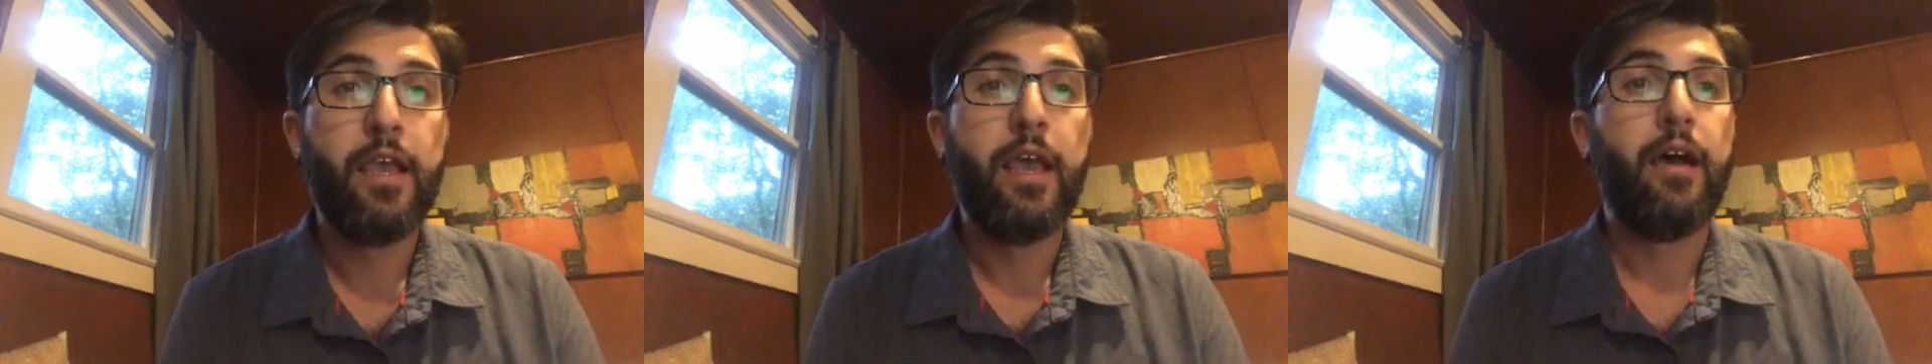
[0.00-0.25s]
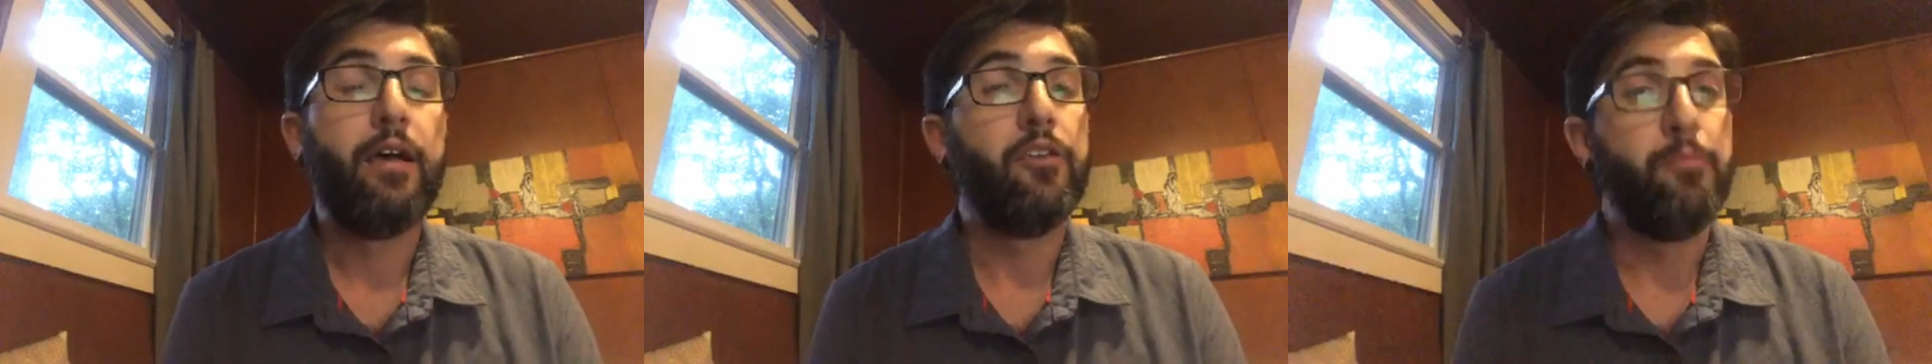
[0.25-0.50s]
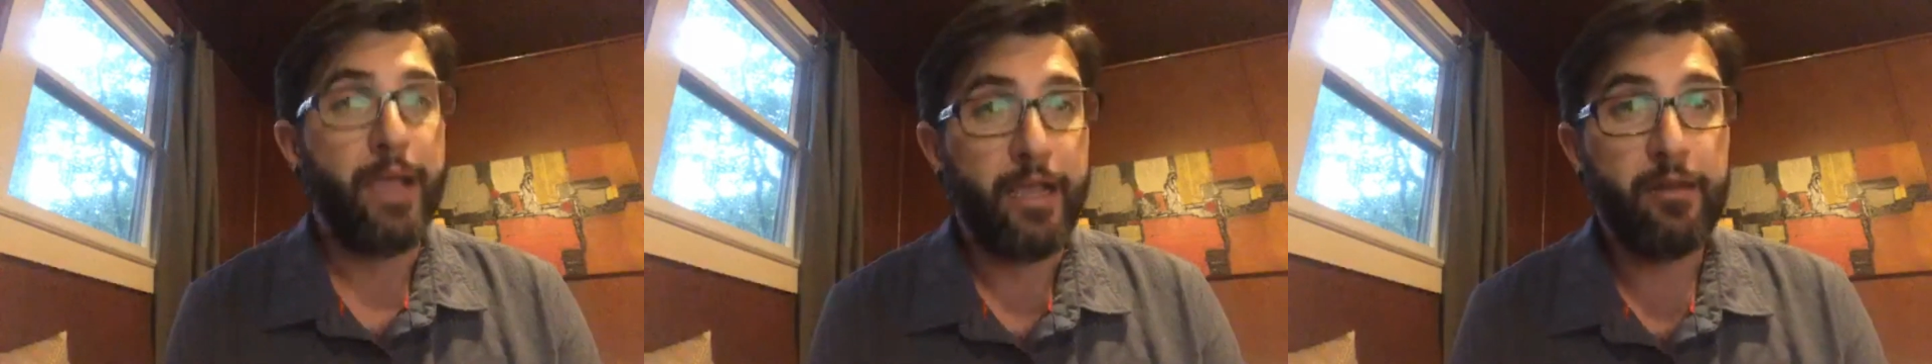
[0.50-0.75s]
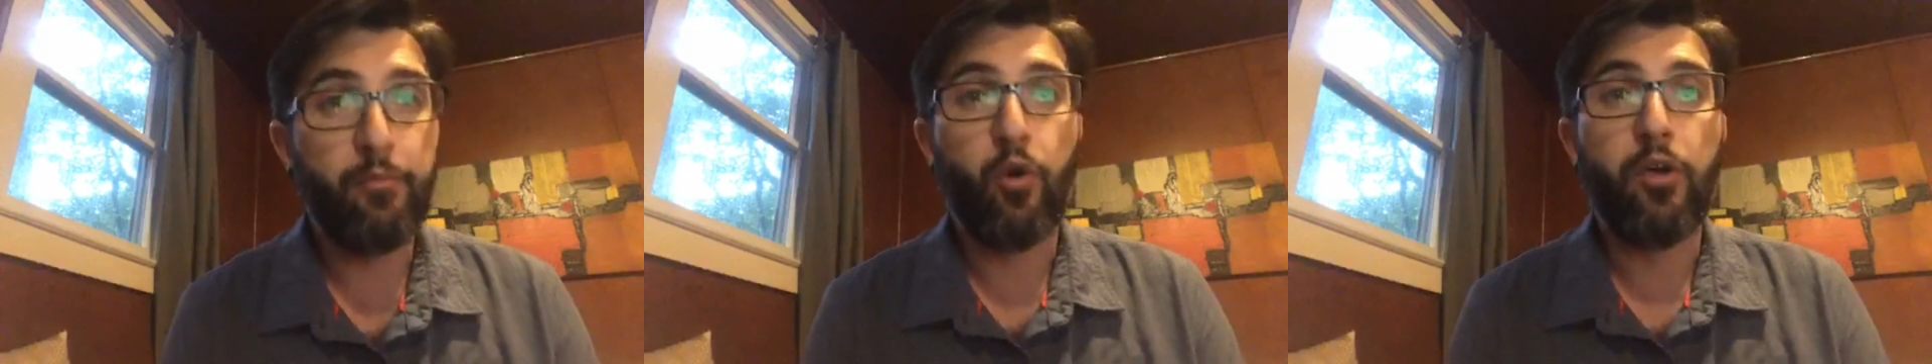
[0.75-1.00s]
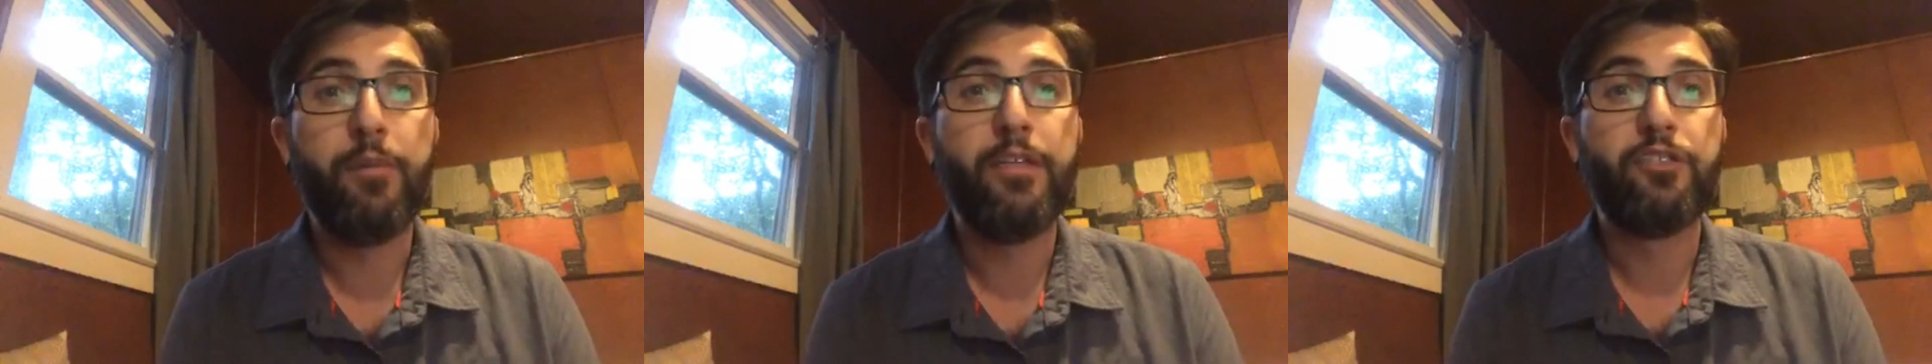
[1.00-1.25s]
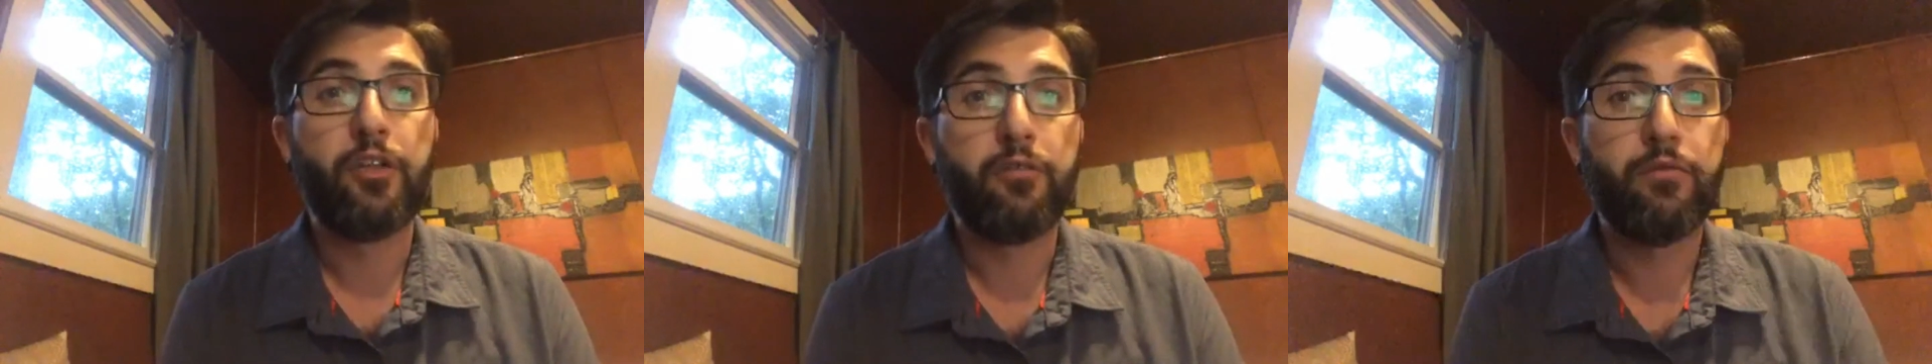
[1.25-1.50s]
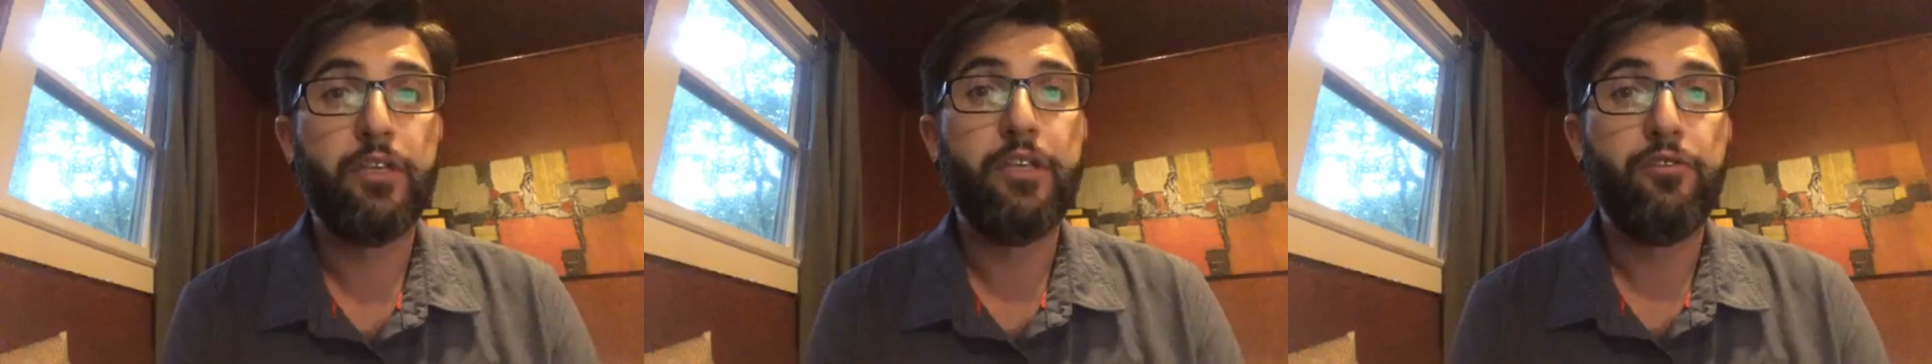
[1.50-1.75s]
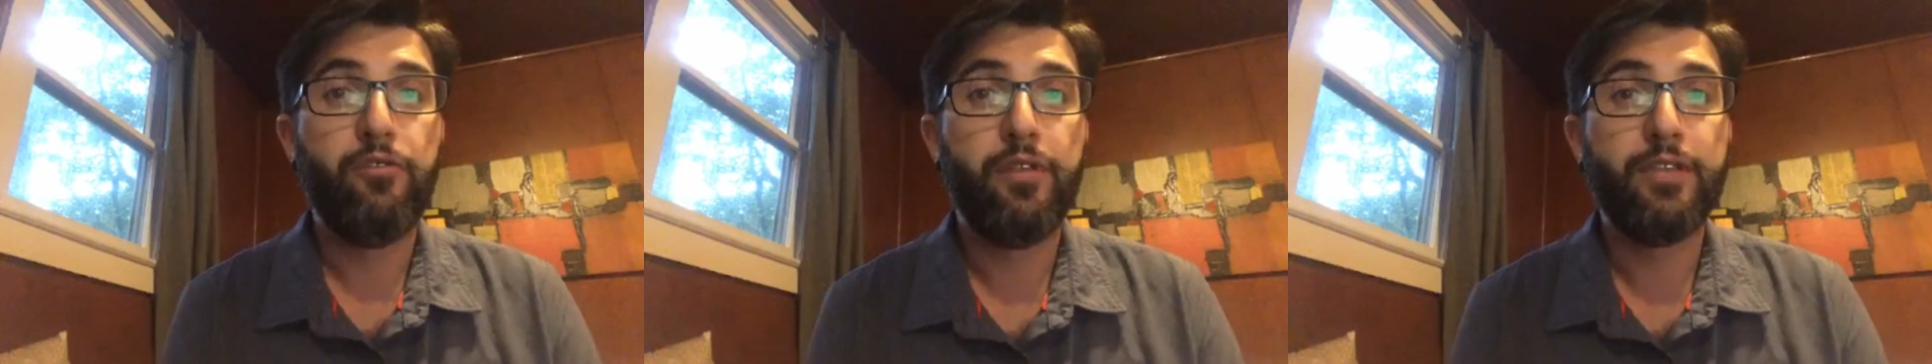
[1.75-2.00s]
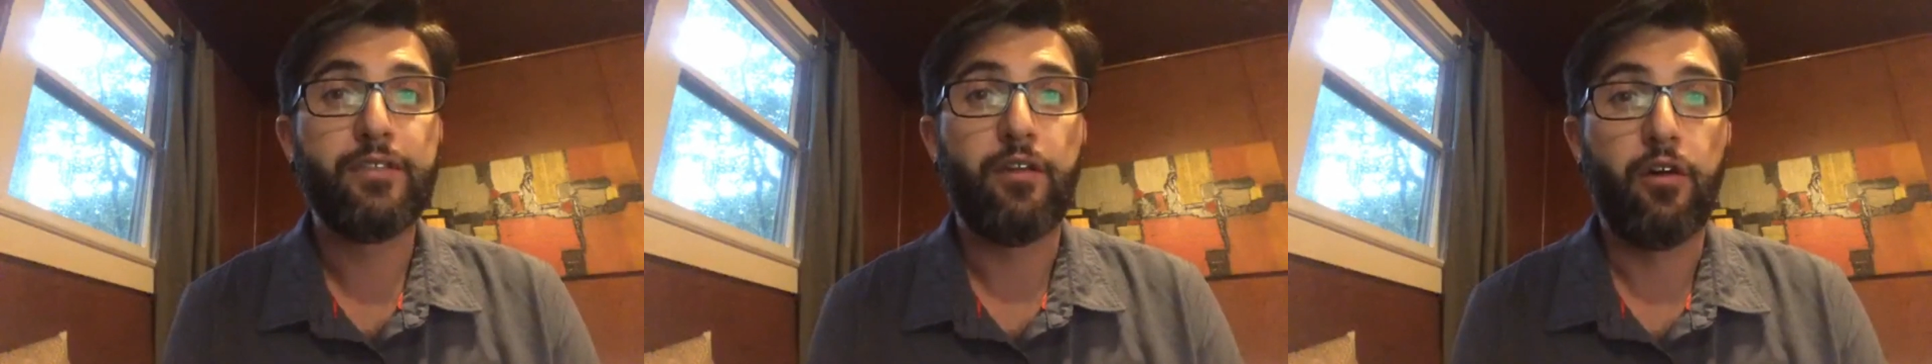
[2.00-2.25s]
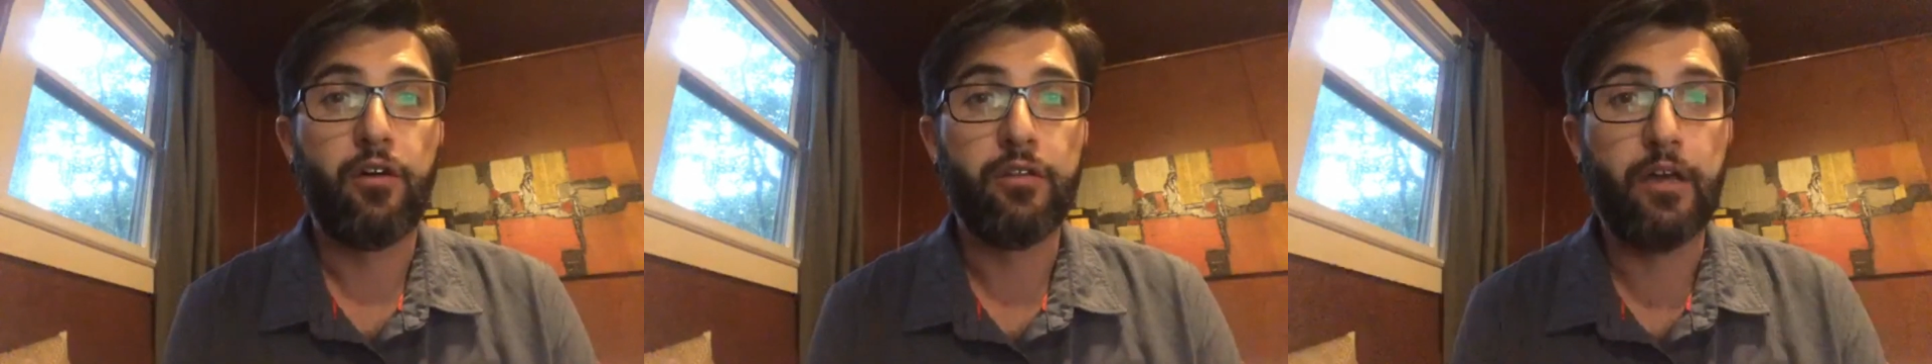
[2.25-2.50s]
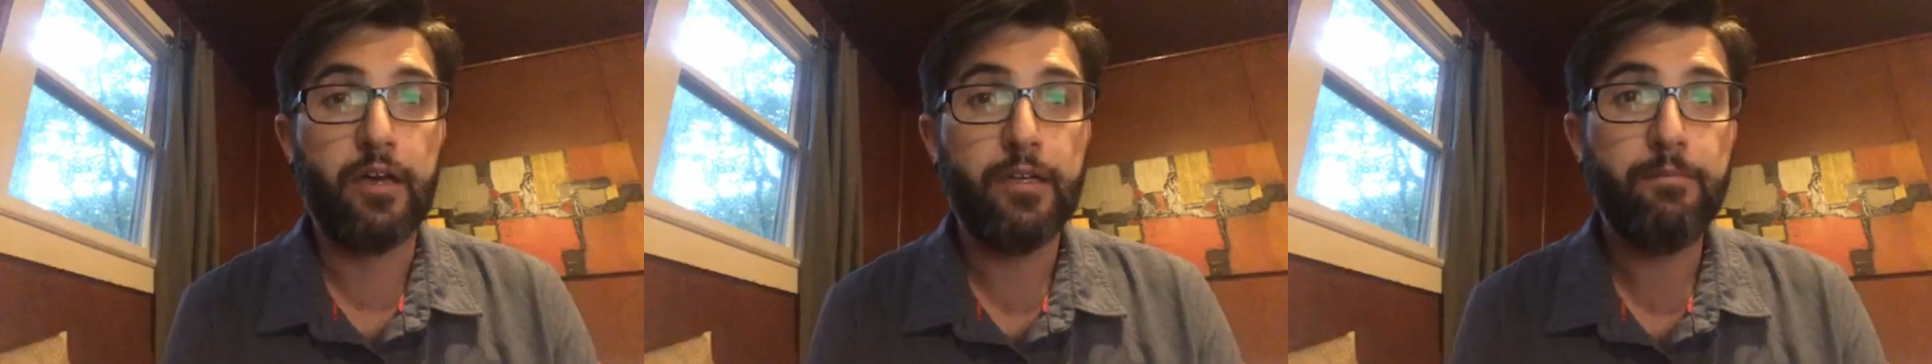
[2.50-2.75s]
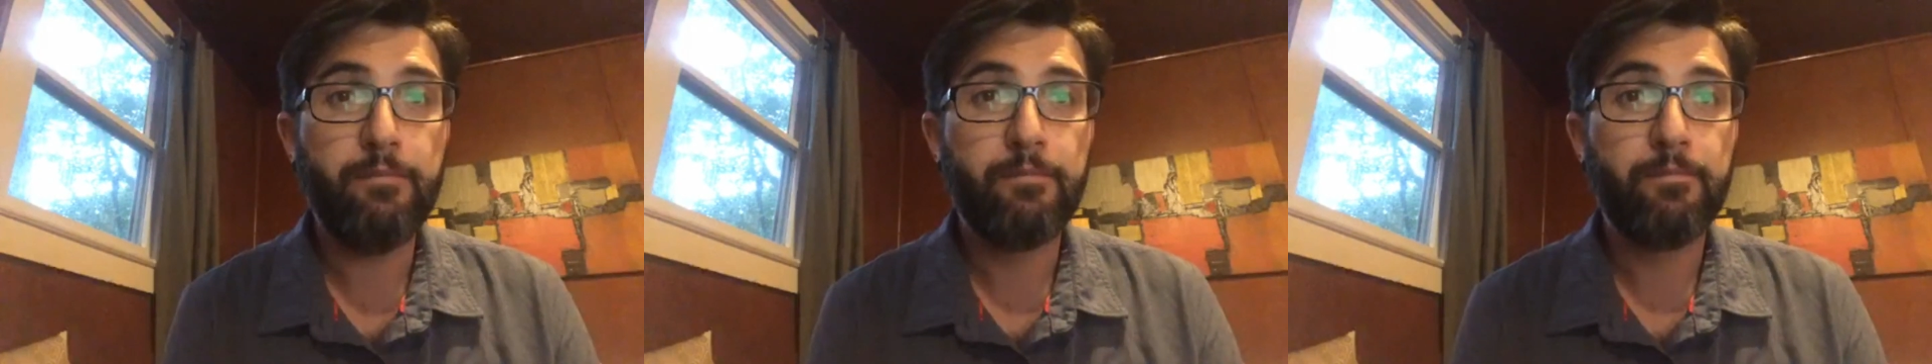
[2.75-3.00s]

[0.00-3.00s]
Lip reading: You make an appointment. Generally, you do this online.